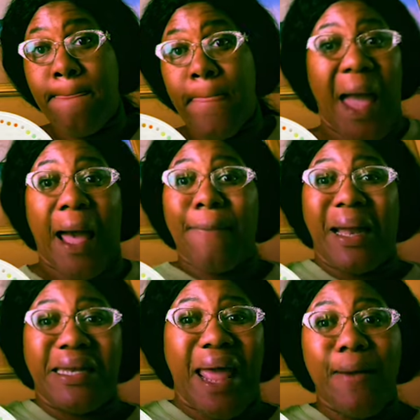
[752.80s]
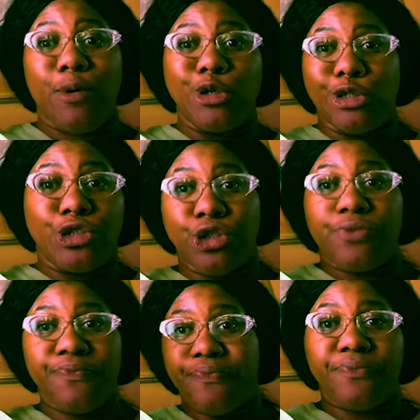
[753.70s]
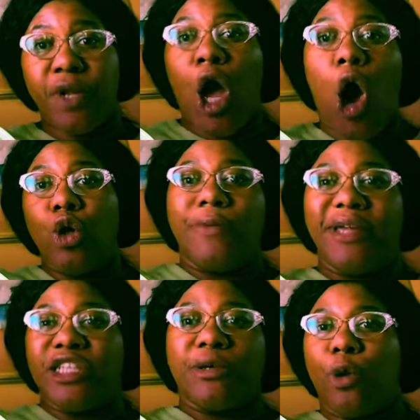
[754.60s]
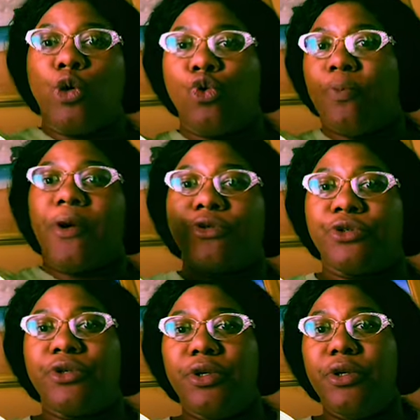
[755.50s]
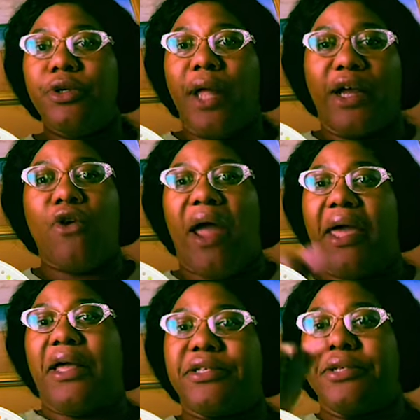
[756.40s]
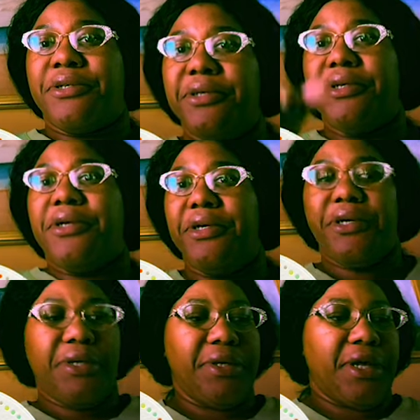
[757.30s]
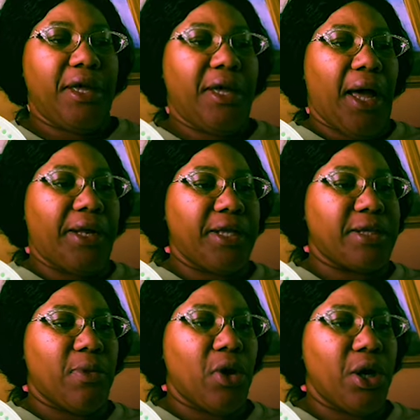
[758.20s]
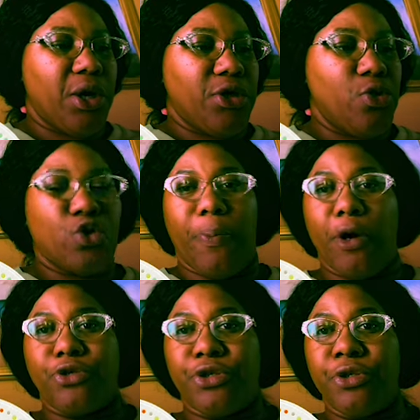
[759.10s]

I got my neighbors. Oh, let me get some more NutriBurst. Like crackheads. Yeah, I need some more NutriBurst.